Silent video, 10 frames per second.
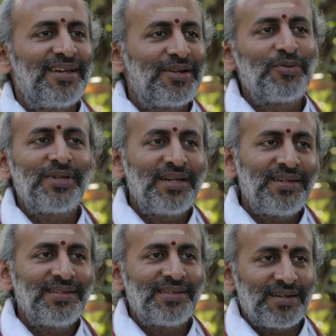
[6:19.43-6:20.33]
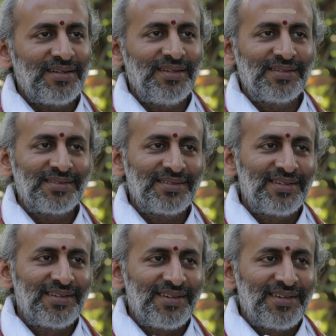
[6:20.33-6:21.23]
around 1830s.
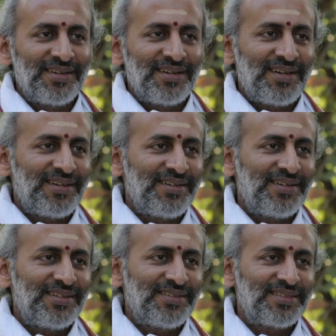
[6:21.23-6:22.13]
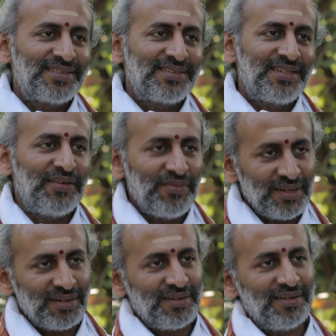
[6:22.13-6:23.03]
And this
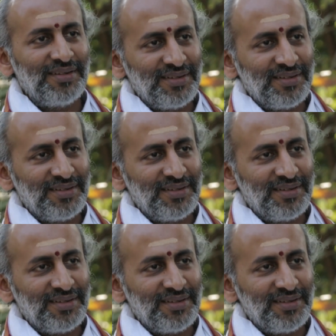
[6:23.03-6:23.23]
never